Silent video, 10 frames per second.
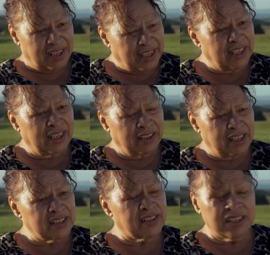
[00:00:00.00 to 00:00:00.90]
healing
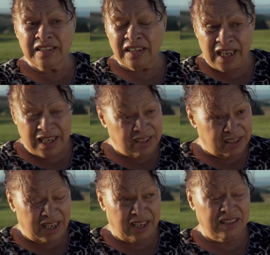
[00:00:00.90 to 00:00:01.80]
that's in the
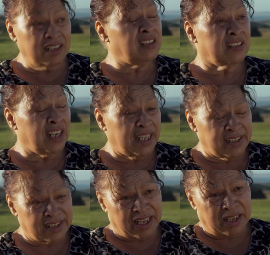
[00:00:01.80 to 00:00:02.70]
land and in the
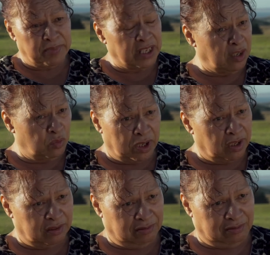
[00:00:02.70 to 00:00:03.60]
landscape anyway.